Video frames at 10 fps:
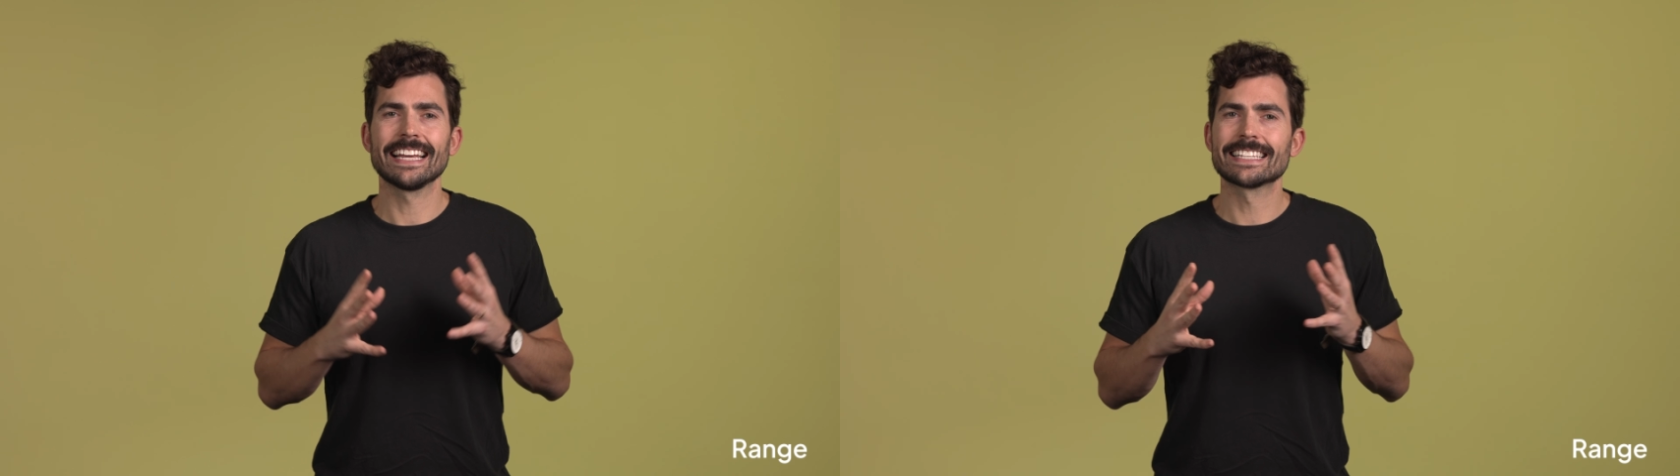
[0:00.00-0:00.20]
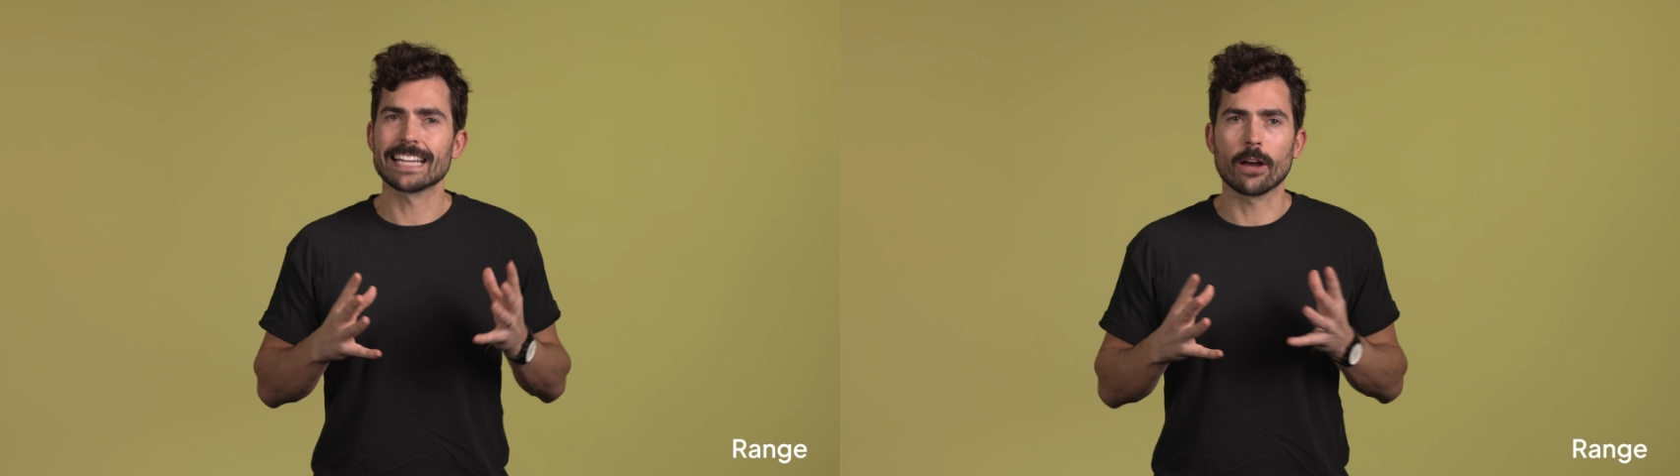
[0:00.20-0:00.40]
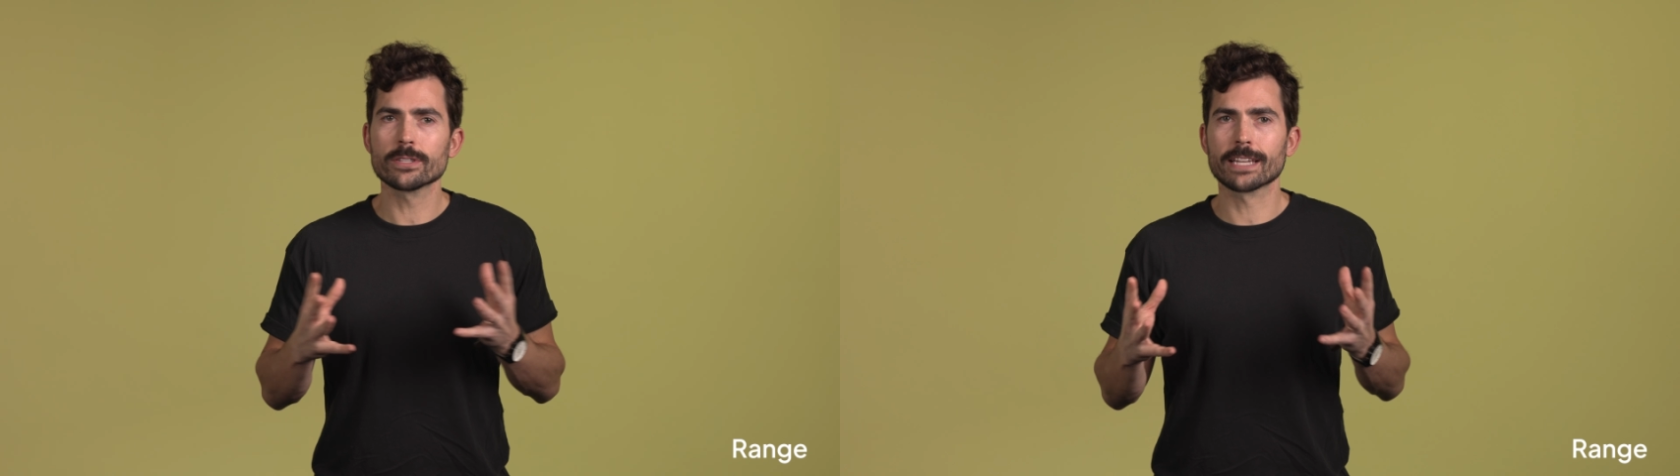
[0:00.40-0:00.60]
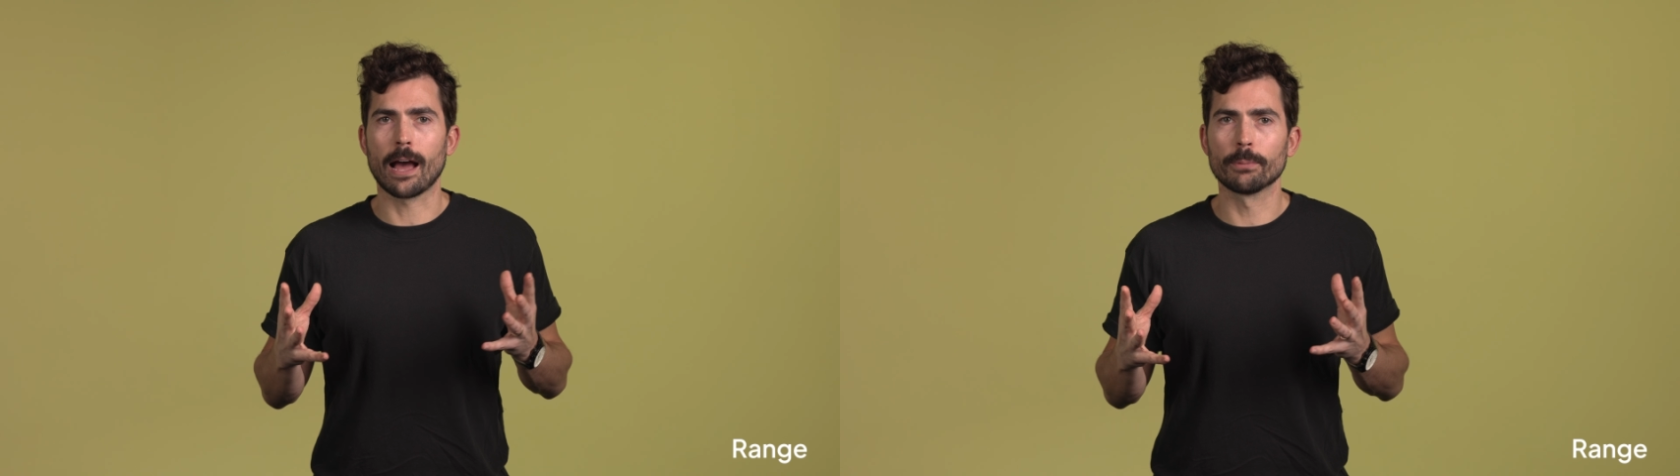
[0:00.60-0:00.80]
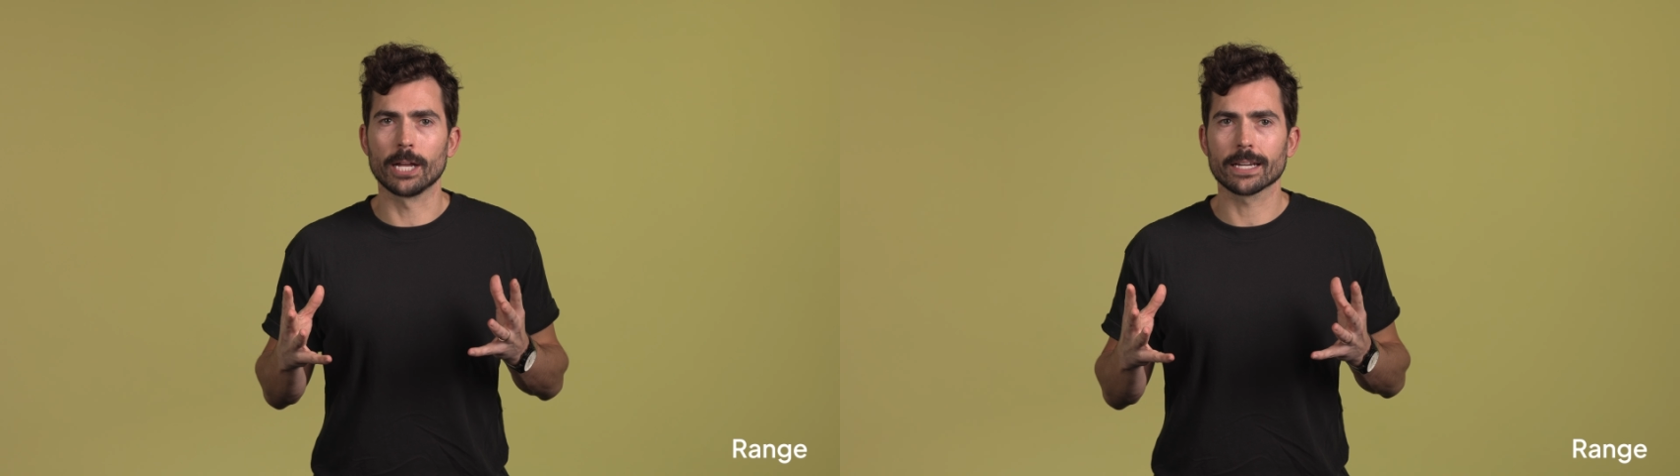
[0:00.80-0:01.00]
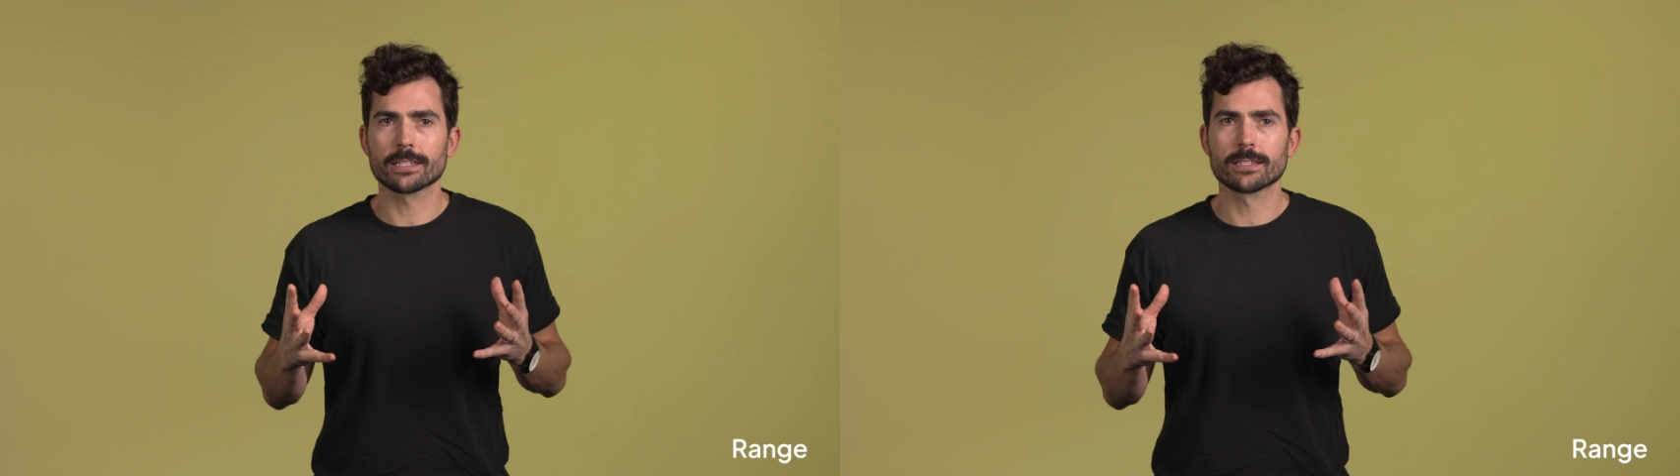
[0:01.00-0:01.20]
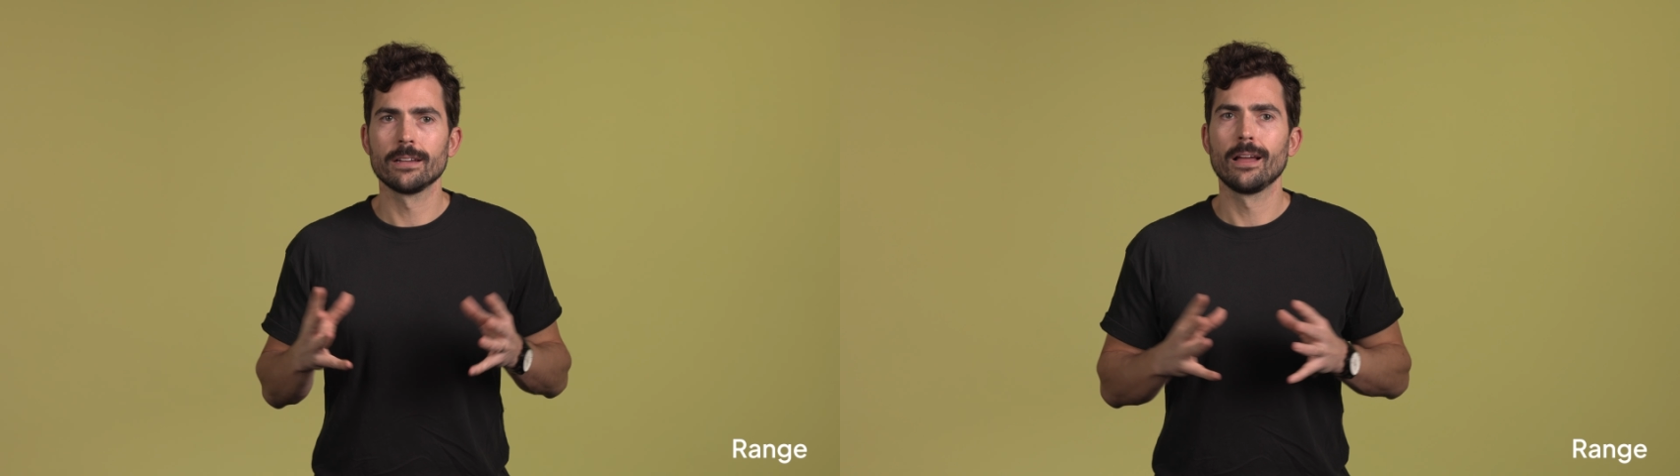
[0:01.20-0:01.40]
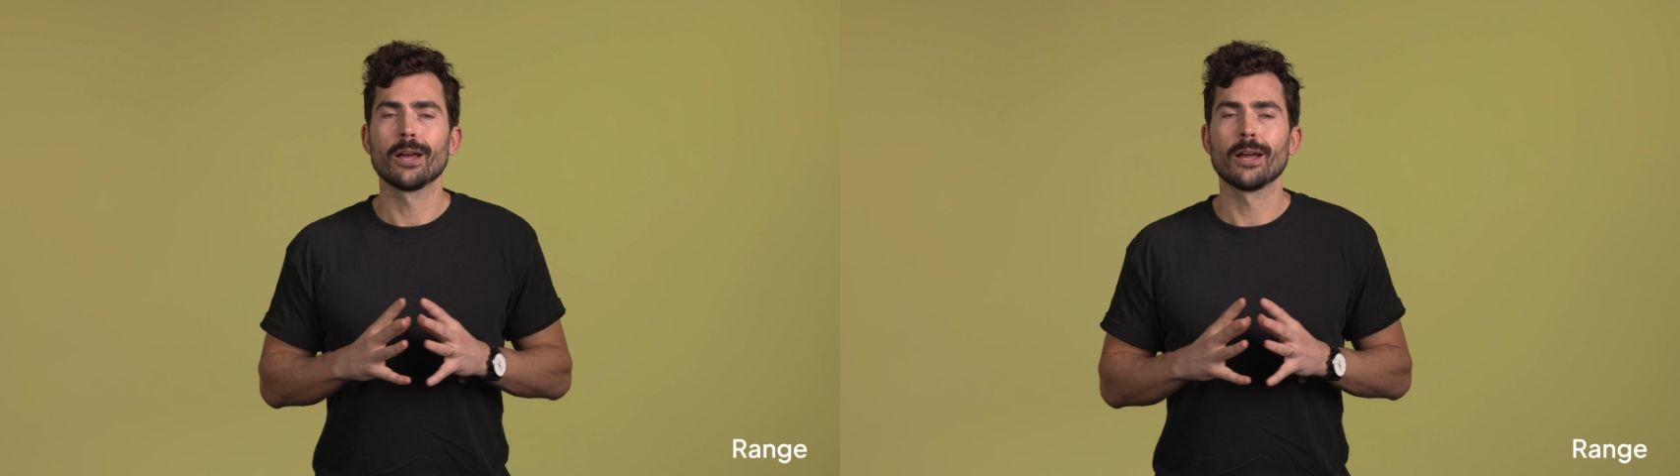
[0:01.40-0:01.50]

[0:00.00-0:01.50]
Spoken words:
It sounds complex,